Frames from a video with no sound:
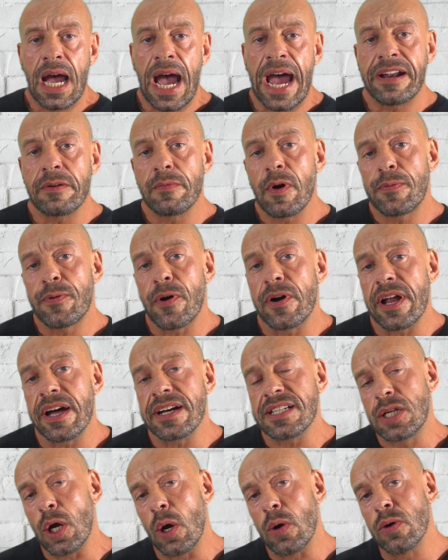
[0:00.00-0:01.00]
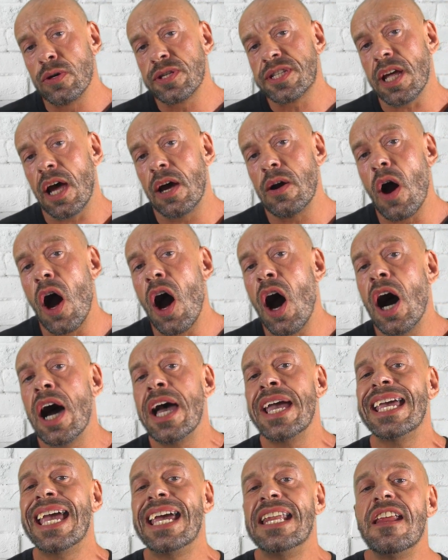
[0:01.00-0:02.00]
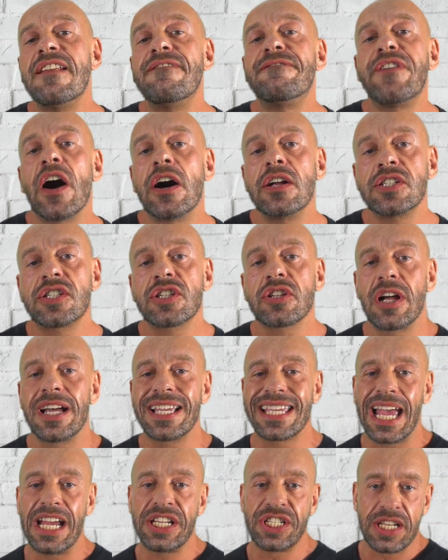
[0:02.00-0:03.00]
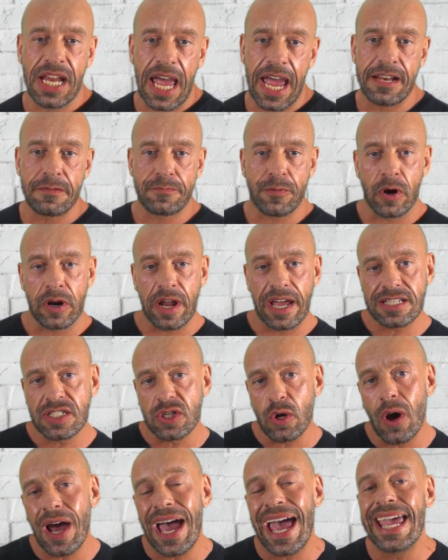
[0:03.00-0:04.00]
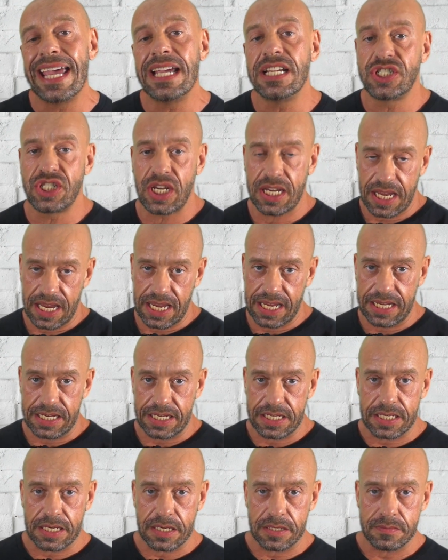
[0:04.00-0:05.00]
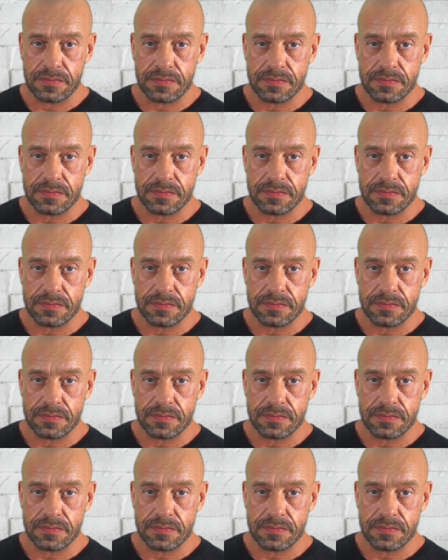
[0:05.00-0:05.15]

Animal products are also high in advanced glycation end products, or AGEs.